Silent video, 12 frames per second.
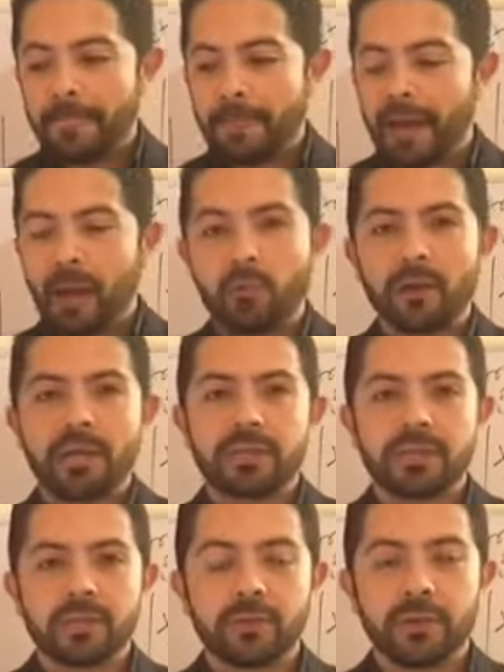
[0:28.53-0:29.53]
I wanted
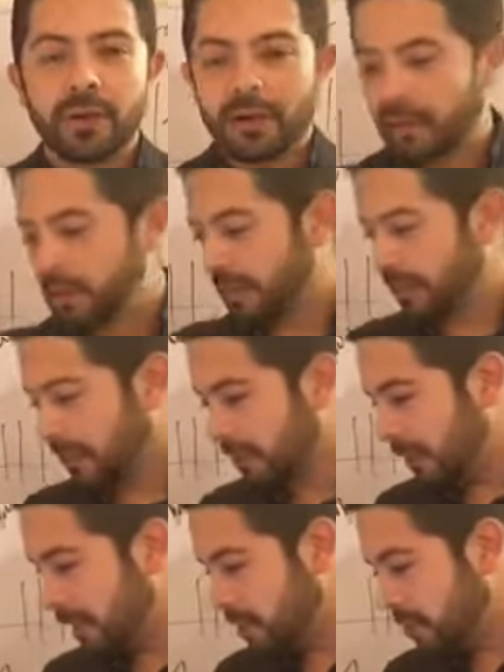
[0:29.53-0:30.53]
to
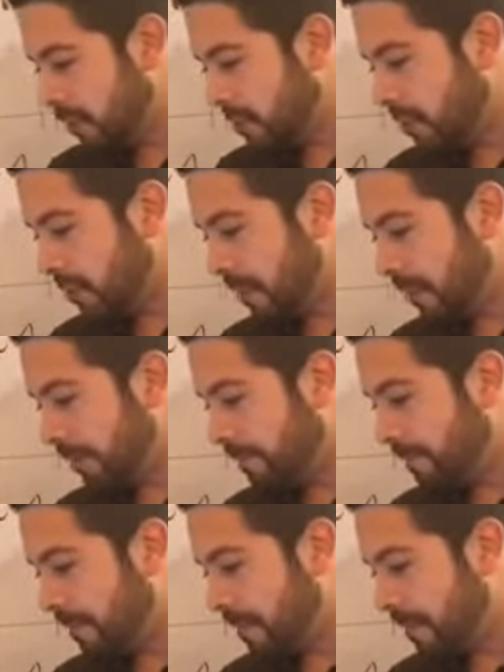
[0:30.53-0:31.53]
let you know
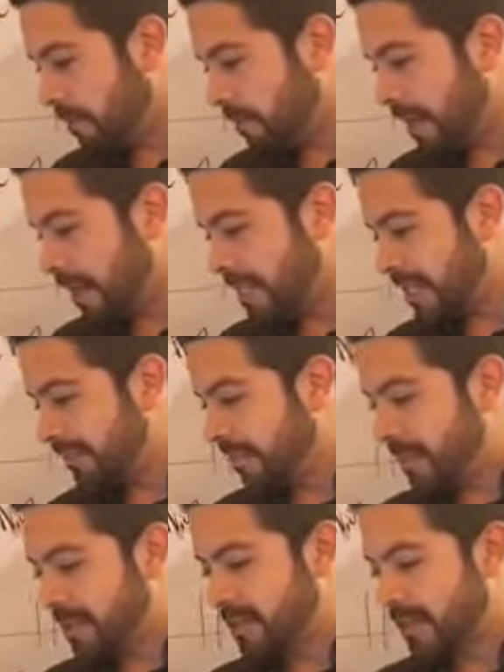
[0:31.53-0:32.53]
if you guys have a
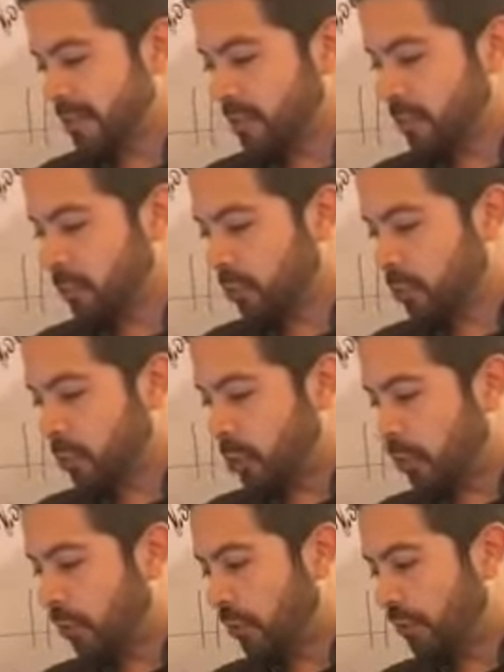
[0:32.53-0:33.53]
business or
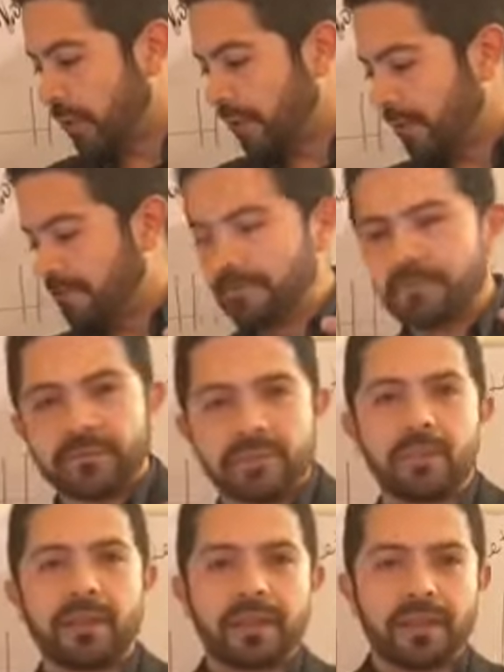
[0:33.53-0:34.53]
know of
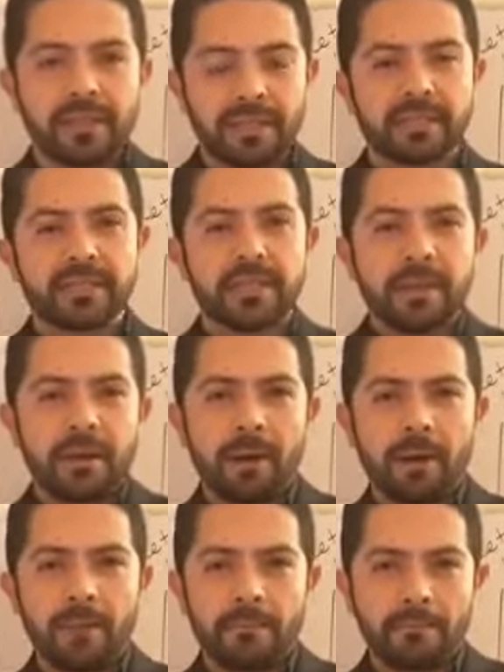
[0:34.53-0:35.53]
somebody that needs
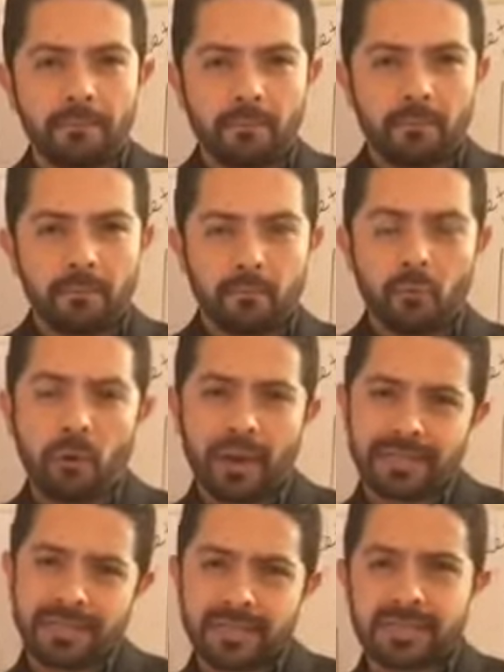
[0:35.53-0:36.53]

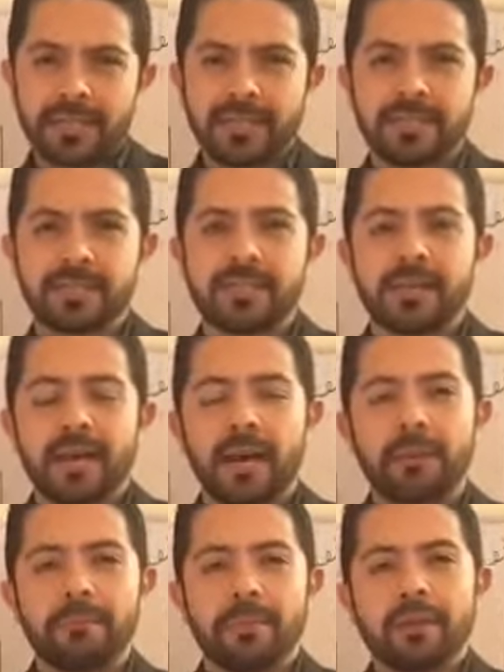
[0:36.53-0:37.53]
assistance
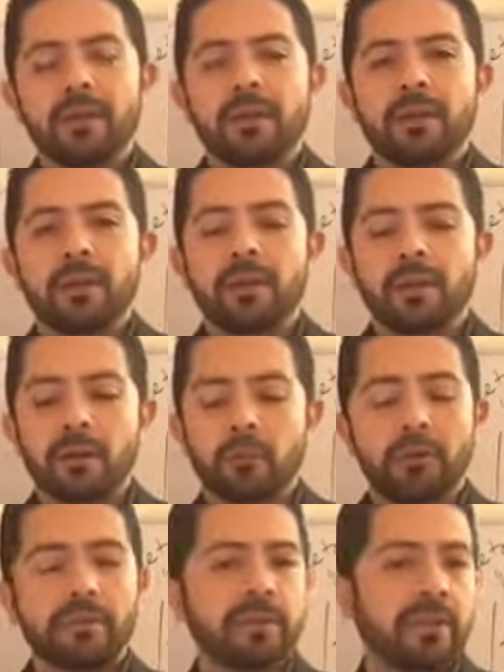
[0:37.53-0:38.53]

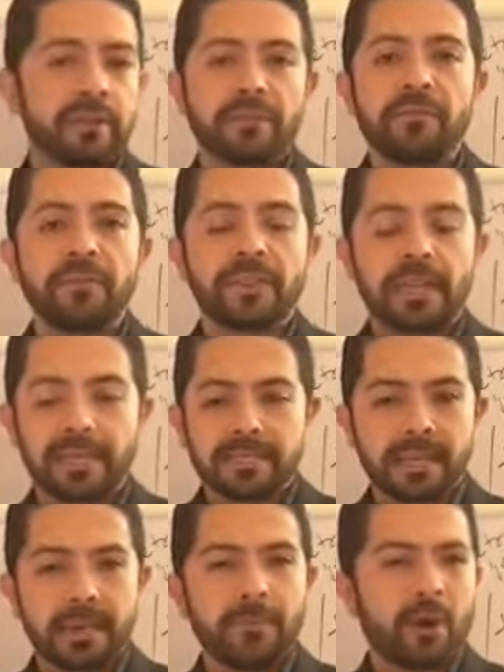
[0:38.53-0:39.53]
with different
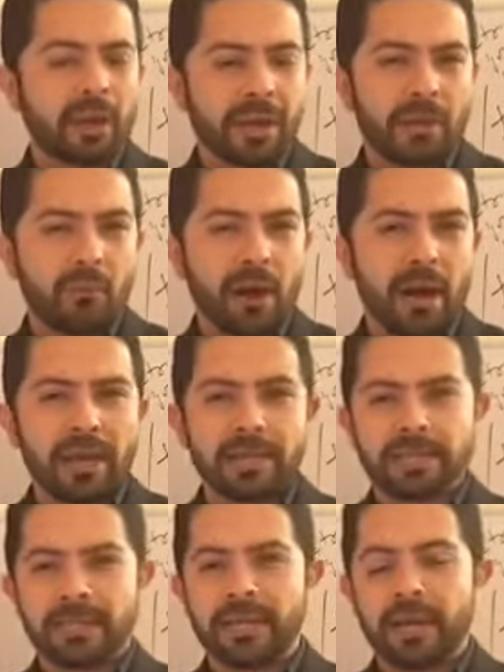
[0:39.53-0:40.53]
things, marketing
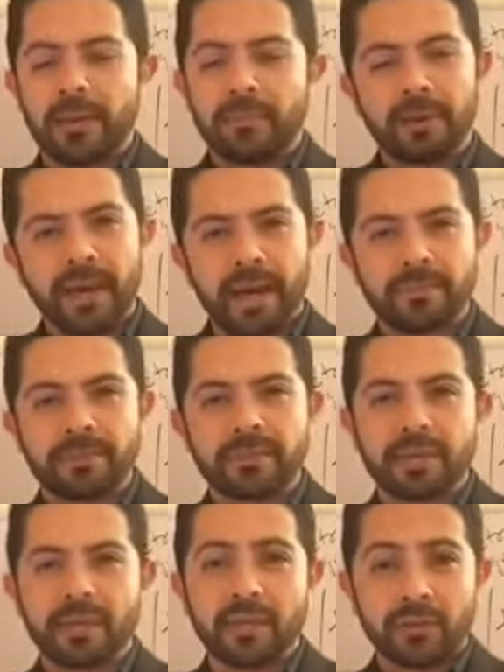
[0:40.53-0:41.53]
wise,
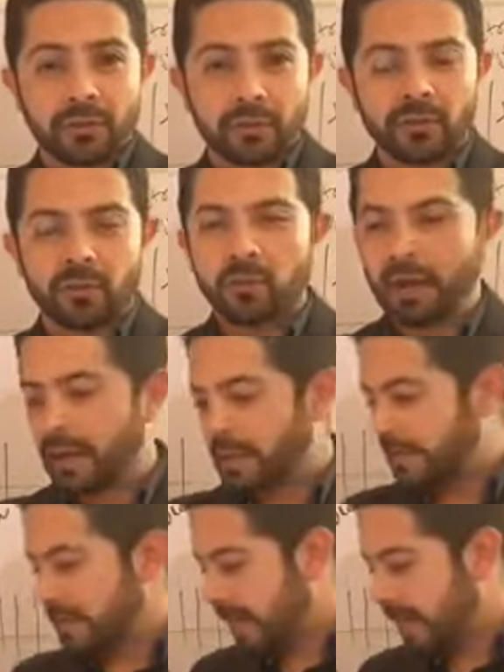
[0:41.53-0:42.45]
perhaps consulting wise.